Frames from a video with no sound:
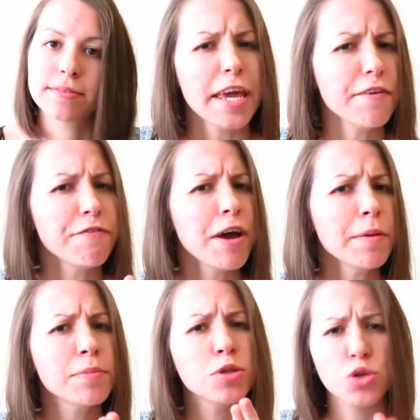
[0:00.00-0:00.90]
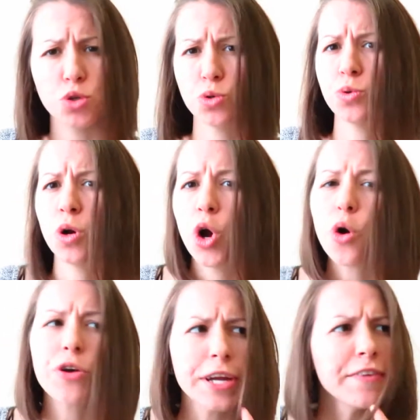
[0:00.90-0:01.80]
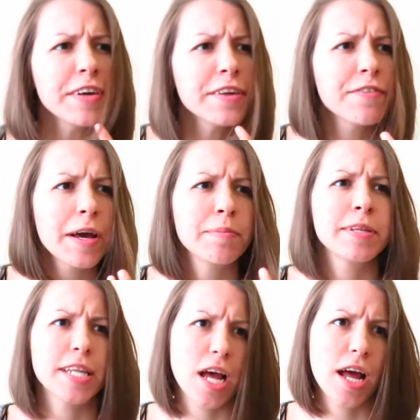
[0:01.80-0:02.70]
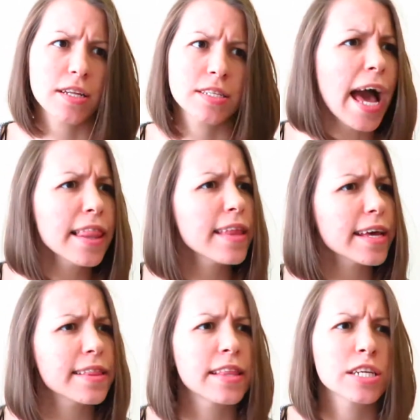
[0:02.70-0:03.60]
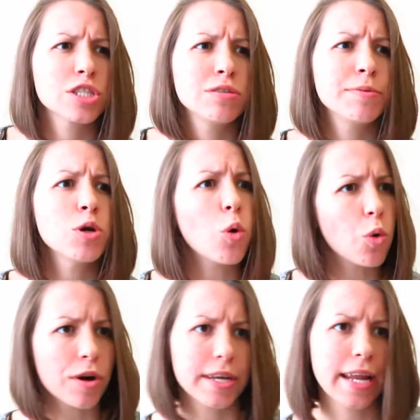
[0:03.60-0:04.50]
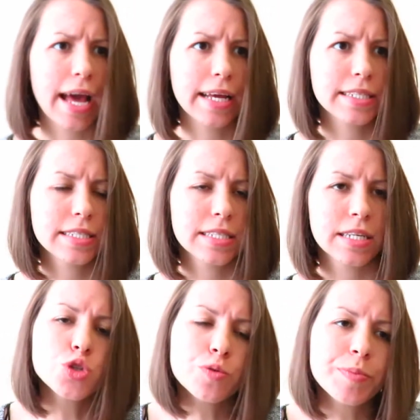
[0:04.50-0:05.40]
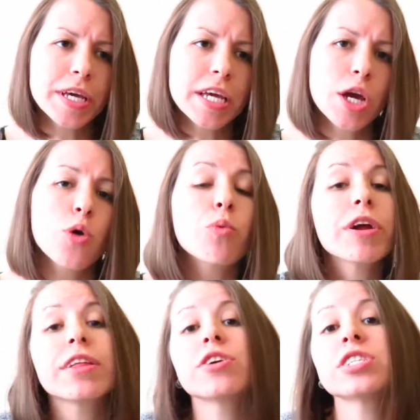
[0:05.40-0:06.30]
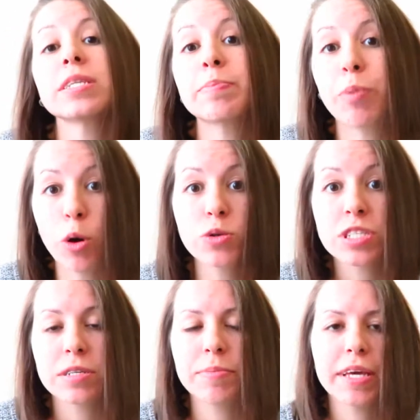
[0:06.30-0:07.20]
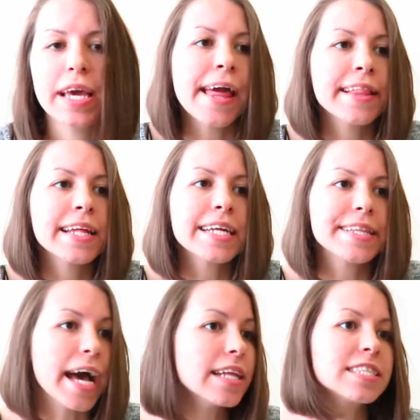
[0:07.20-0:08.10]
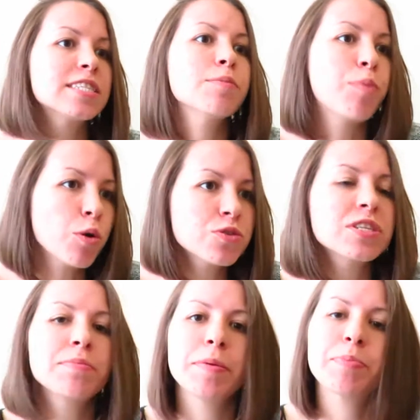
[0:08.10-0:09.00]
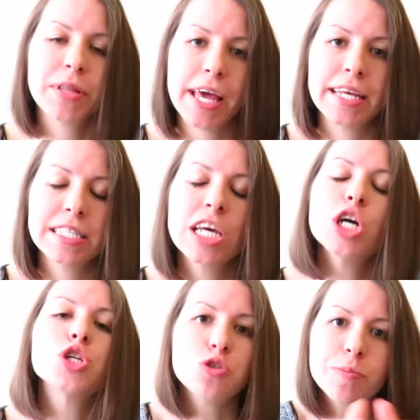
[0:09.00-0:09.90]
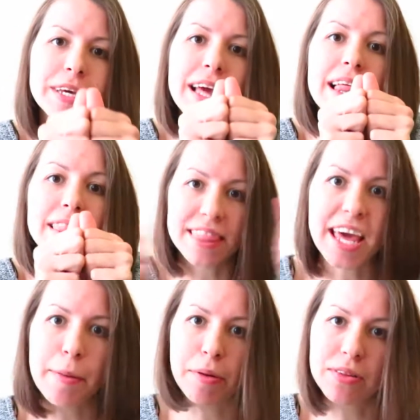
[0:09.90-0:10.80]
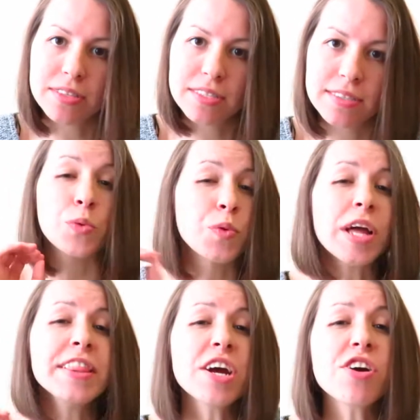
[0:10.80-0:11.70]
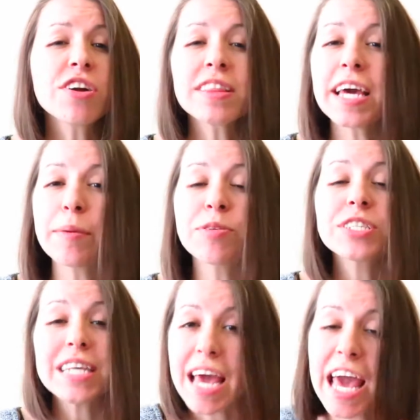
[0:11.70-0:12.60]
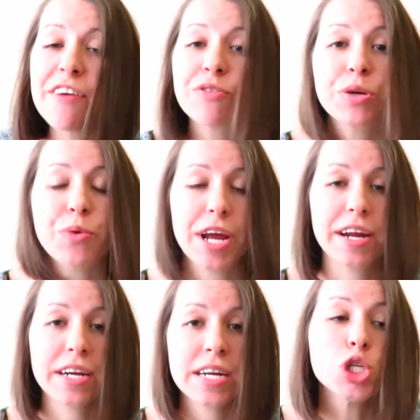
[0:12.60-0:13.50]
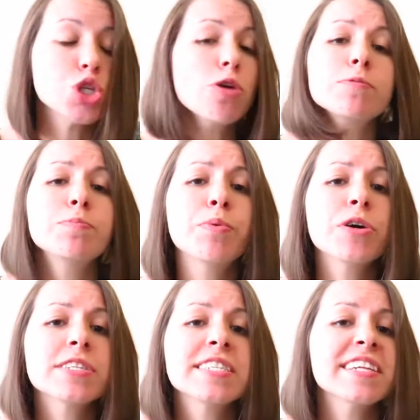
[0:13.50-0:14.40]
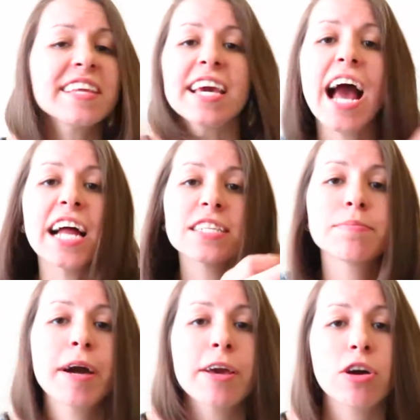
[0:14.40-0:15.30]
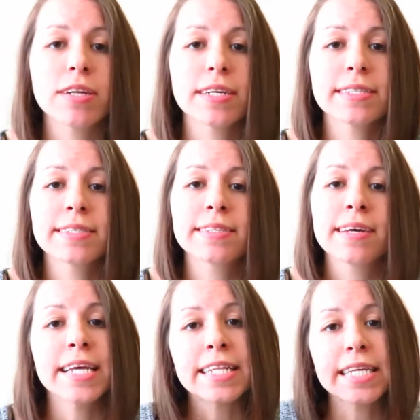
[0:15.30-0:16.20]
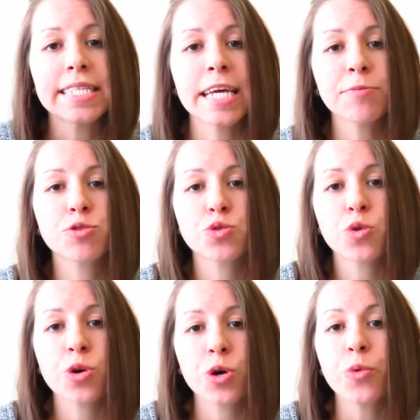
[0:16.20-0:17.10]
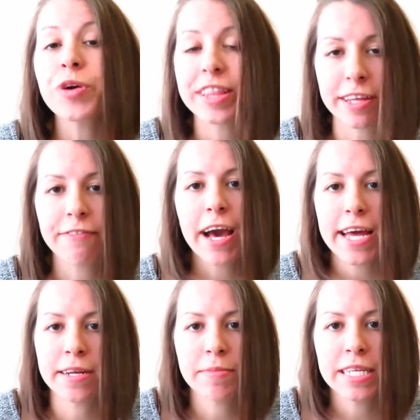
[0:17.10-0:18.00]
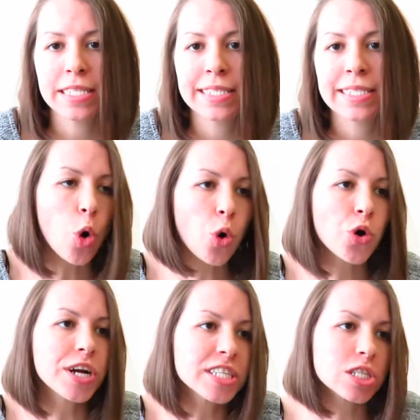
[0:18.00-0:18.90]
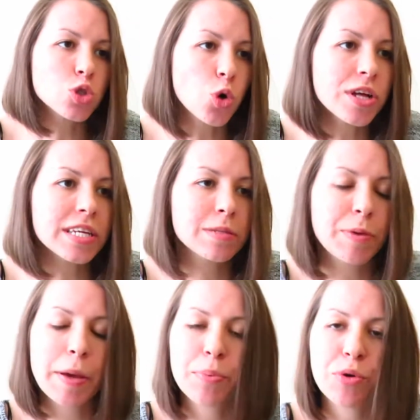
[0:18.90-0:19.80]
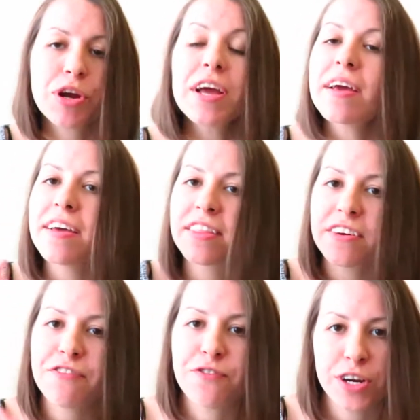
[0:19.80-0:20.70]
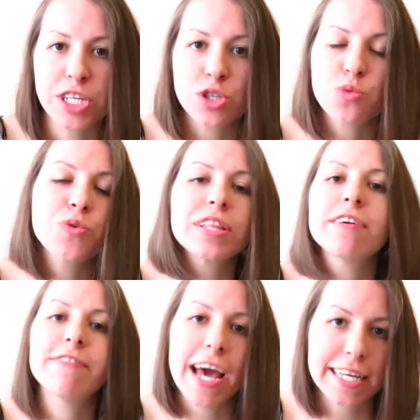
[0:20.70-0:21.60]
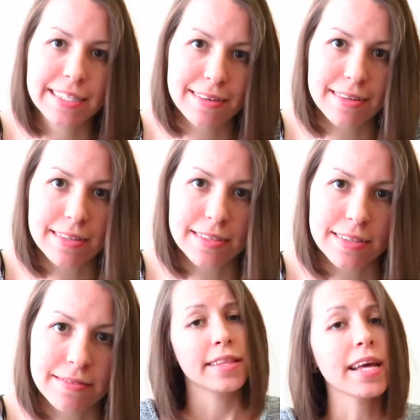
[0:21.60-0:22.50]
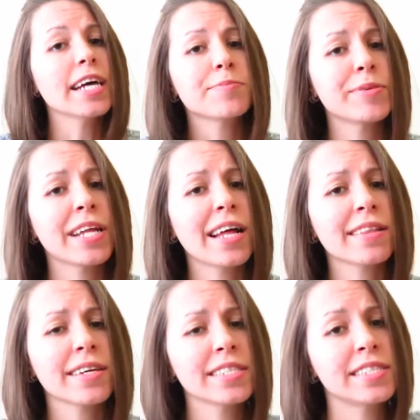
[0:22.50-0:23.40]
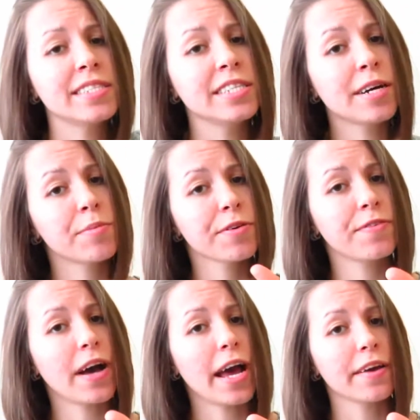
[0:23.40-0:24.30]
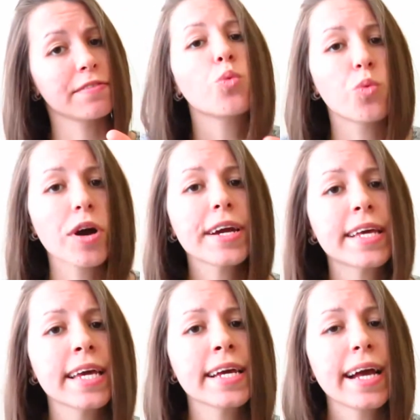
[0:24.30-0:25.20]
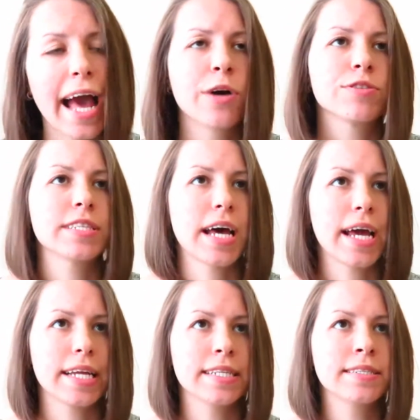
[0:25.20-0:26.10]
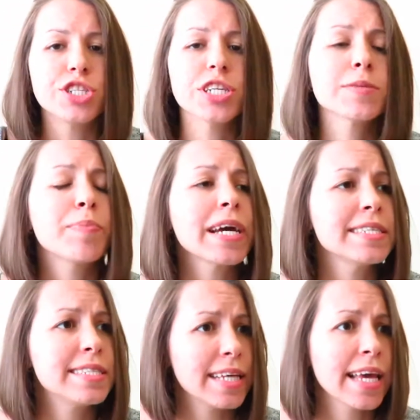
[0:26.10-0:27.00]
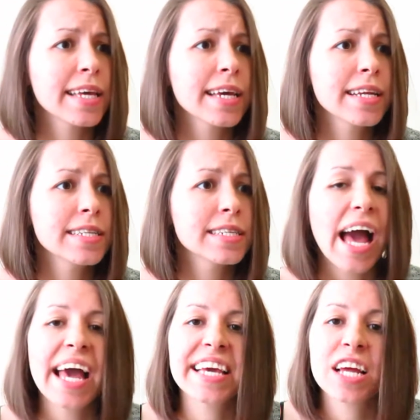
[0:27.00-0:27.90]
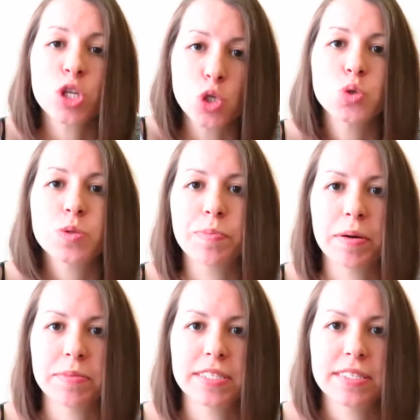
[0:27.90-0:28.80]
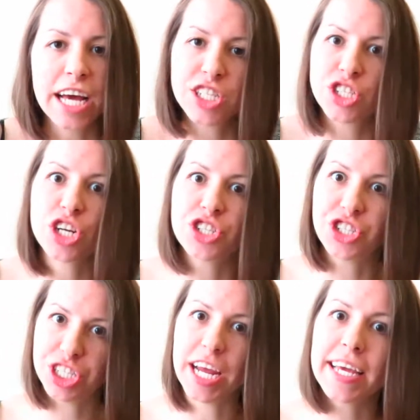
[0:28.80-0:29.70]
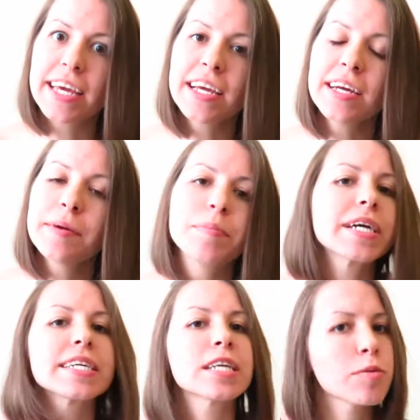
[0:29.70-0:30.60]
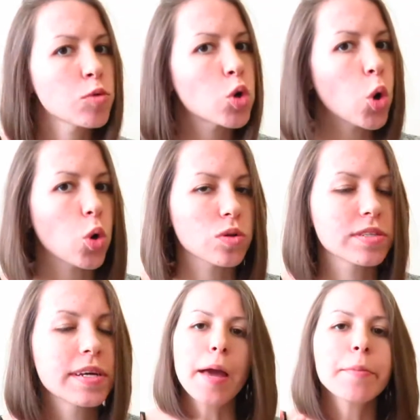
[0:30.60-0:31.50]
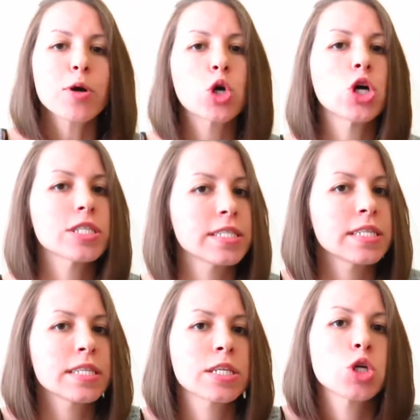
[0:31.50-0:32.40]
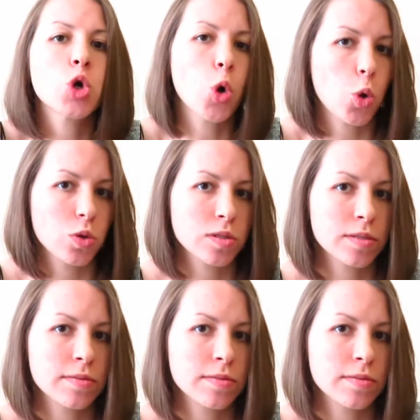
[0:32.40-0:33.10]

If I'm new, or even if I'm not, I like things to be organized, to be where they're supposed to be, and that's supposed to be placed to be labeled. When there are labels everywhere, you don't put the antibiotics in the same drawer with the vitamins or the toilet paper in the fridge with the vaccines. Last but not least, number five, working outside. Just by saying it, I get goosebumps. I start shaking because I'm cold. I'm constantly cold.